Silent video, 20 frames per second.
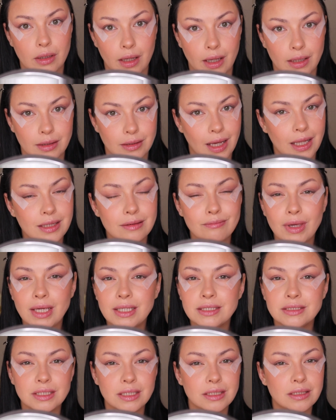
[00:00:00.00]
and that
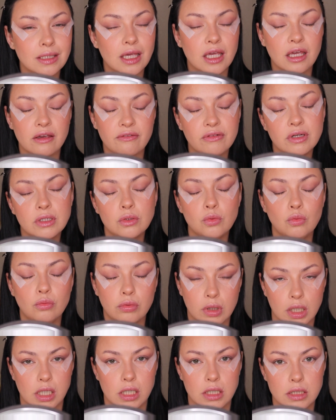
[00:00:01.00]
makes it even
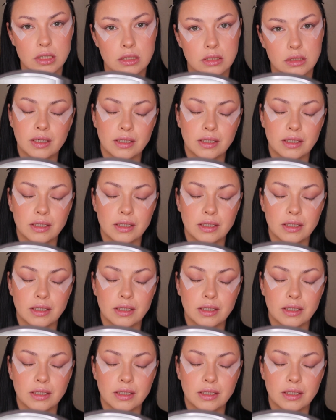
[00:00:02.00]
worse,